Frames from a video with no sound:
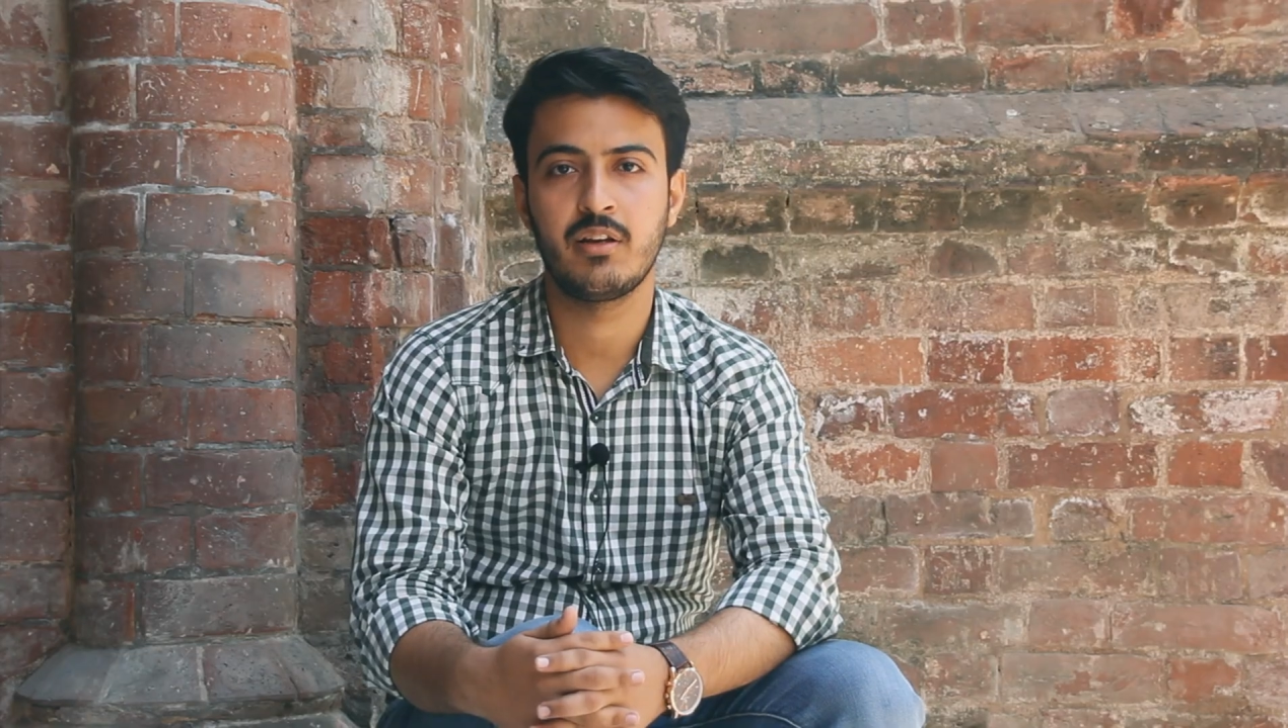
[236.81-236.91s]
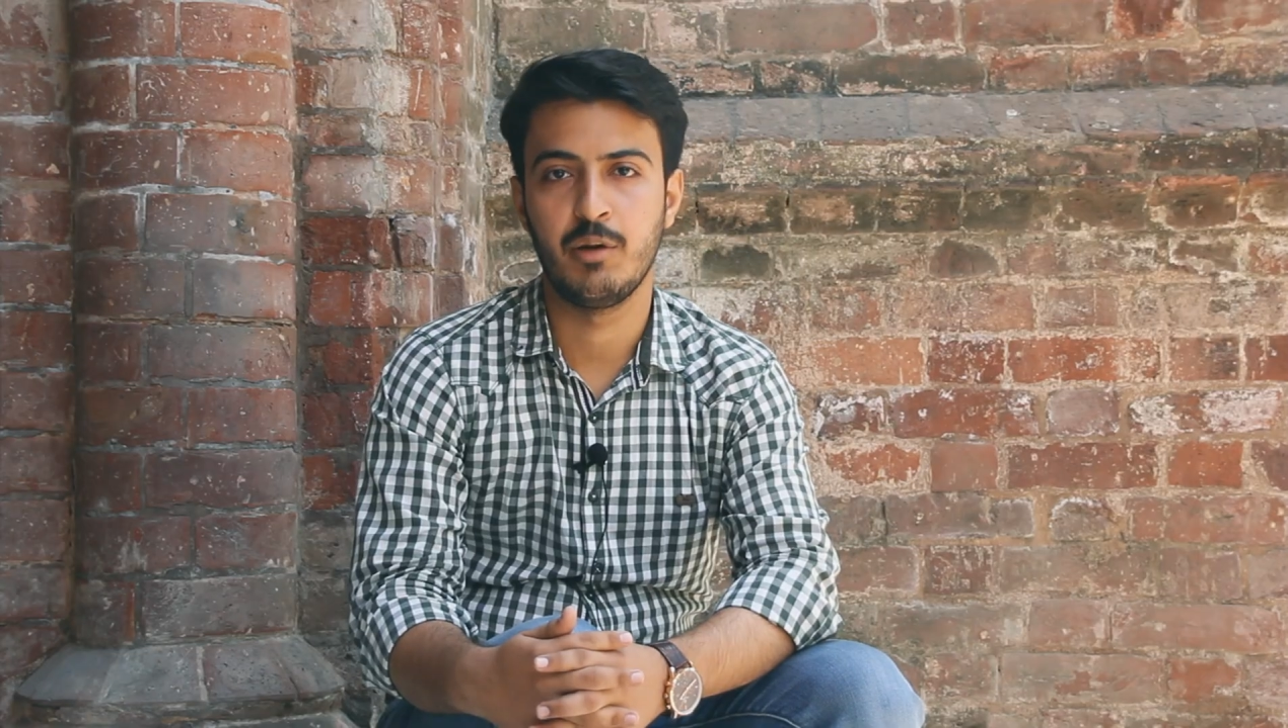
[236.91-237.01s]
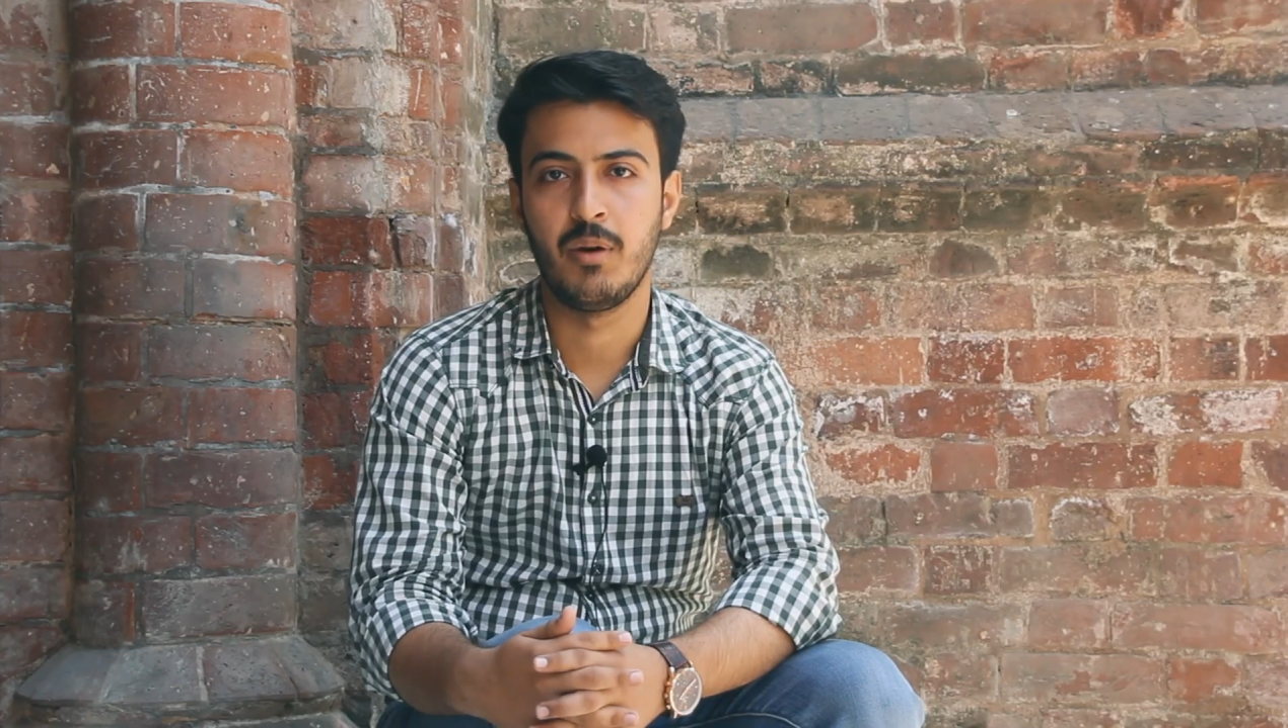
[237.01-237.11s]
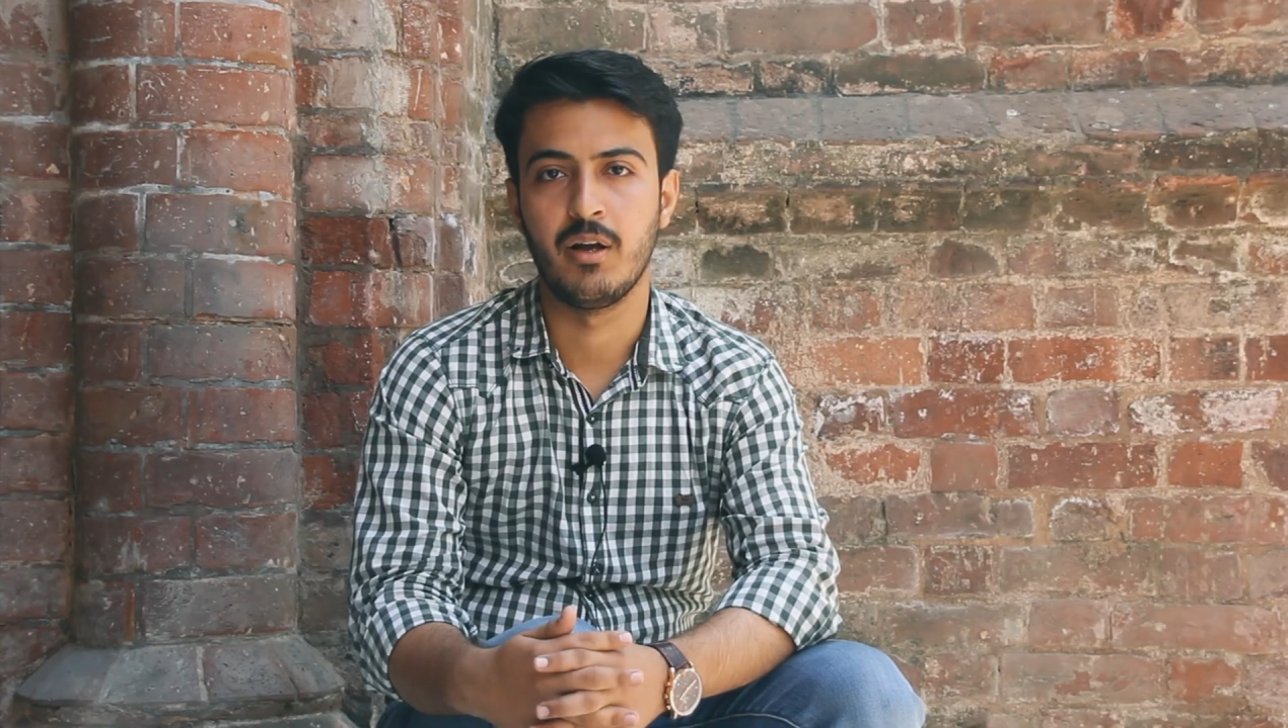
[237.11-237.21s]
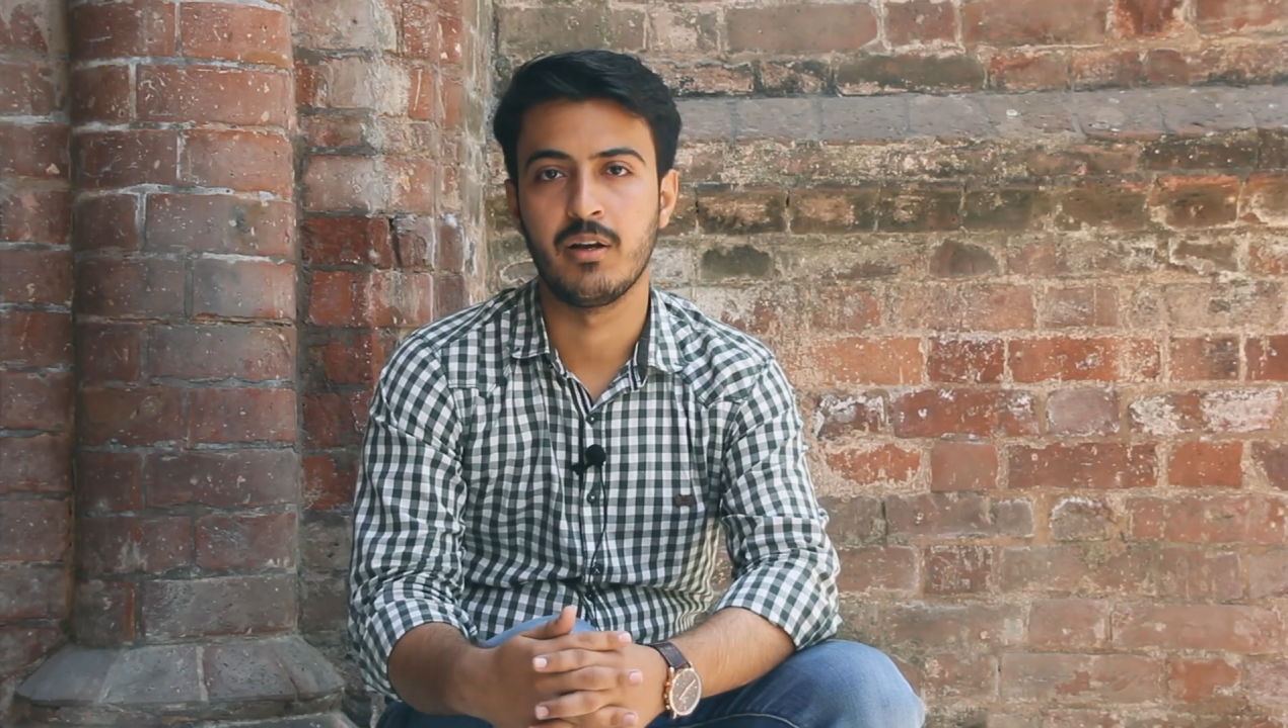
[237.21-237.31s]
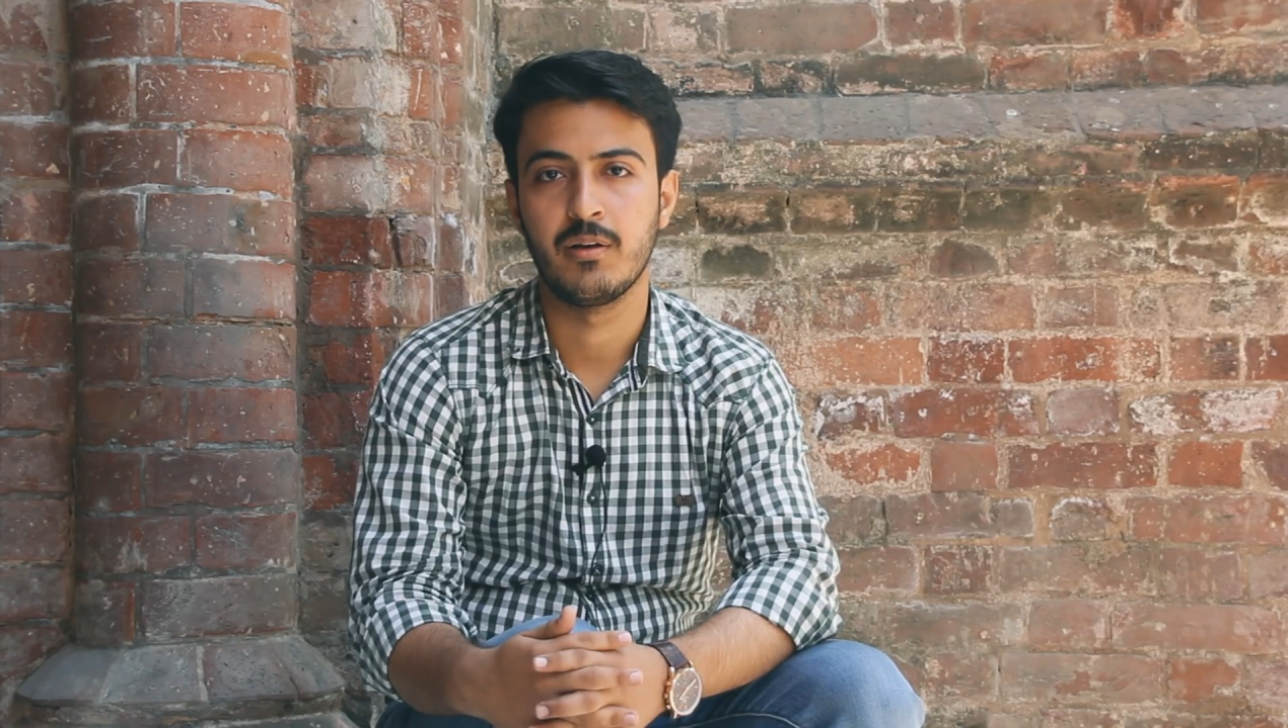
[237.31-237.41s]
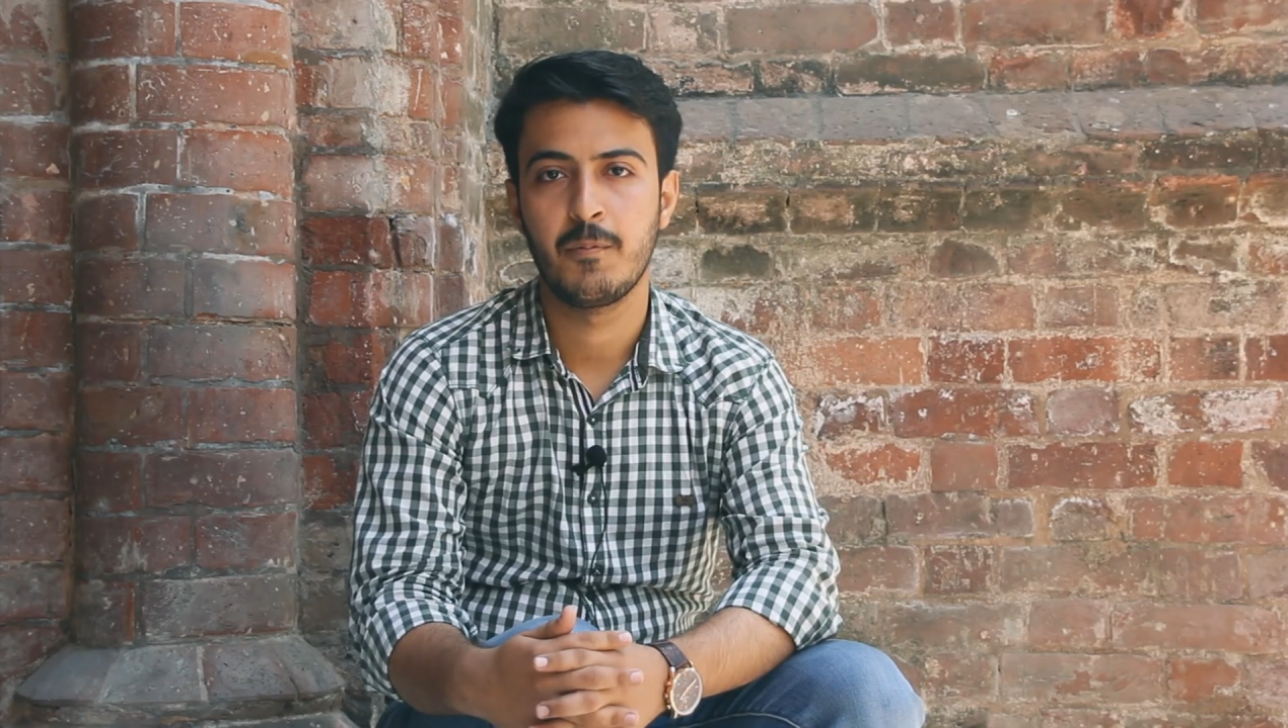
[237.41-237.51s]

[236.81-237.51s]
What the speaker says: Rahman.